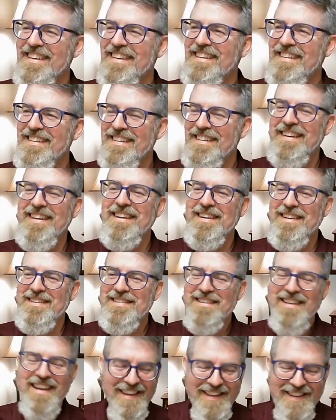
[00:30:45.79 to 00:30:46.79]
Yeah, it is.
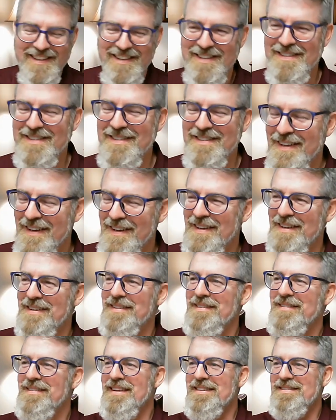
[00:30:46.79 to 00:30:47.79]
Yeah, it is.
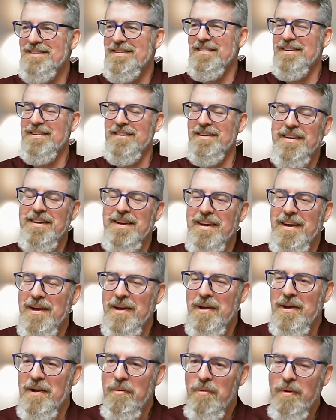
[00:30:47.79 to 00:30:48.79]
Uh, that's good.
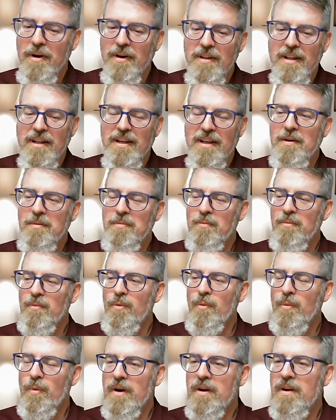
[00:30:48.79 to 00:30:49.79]
Well, um,
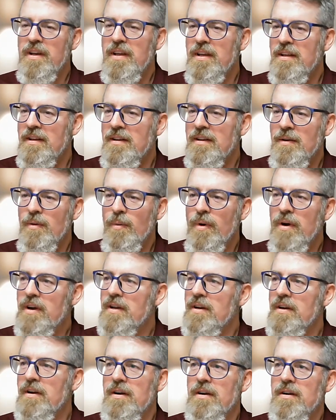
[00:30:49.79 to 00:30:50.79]
where can where
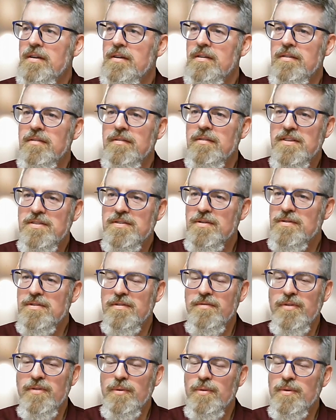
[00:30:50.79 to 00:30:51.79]
can our listeners
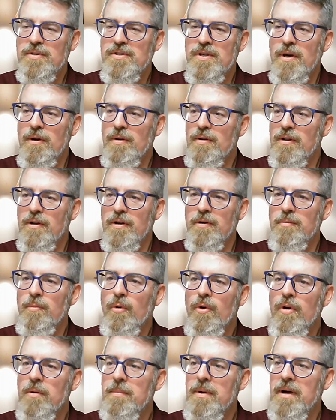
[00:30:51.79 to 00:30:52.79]
and viewers go to learn
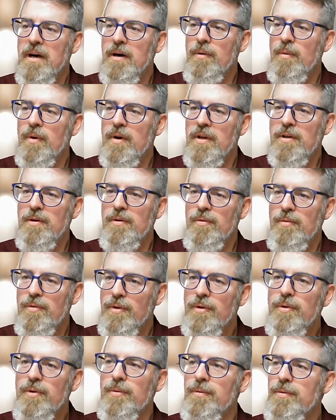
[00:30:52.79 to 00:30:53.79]
more about what you
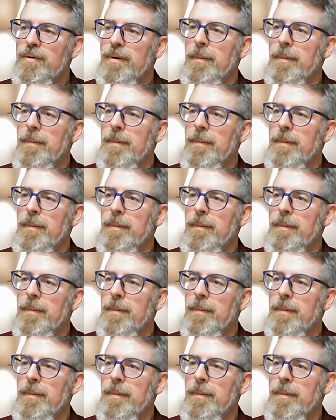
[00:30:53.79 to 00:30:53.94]
do?